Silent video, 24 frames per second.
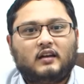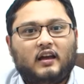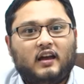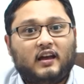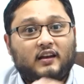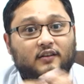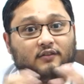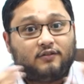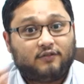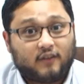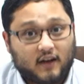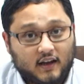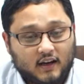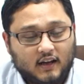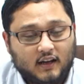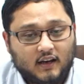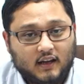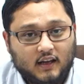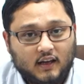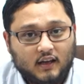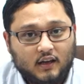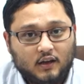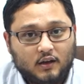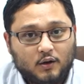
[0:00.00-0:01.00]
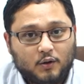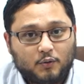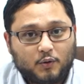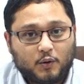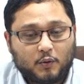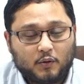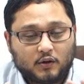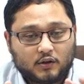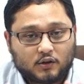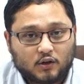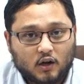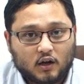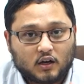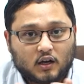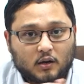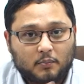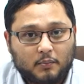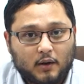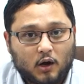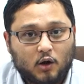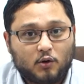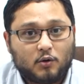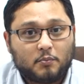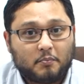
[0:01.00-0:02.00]
And finally, we will talk
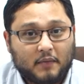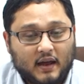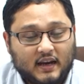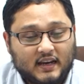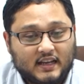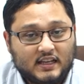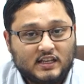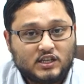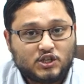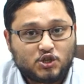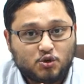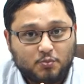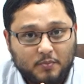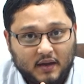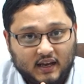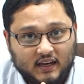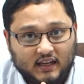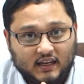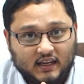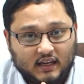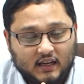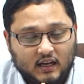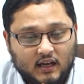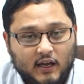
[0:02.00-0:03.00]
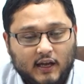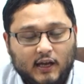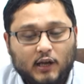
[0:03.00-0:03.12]
about many-to-many,